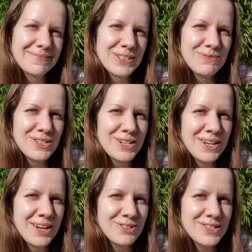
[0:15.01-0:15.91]
I'm sitting
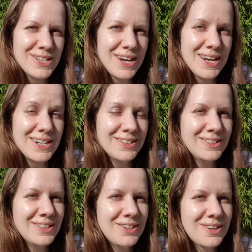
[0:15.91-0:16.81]
outside on
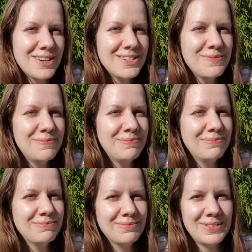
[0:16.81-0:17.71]
the yard
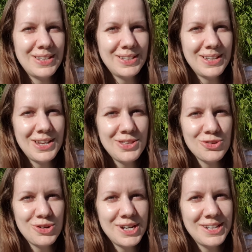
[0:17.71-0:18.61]

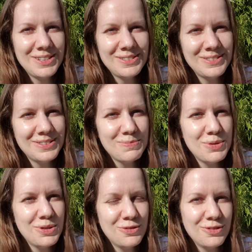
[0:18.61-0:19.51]
enjoying the
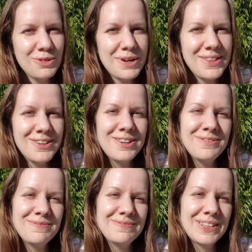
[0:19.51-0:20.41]
beautiful weather.
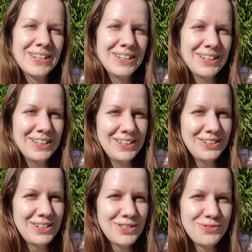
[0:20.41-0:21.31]

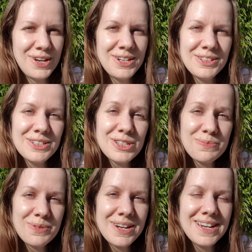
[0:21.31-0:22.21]
It's finally
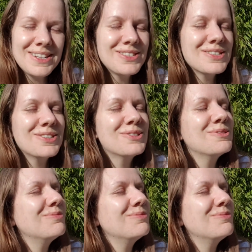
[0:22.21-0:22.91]
spring, so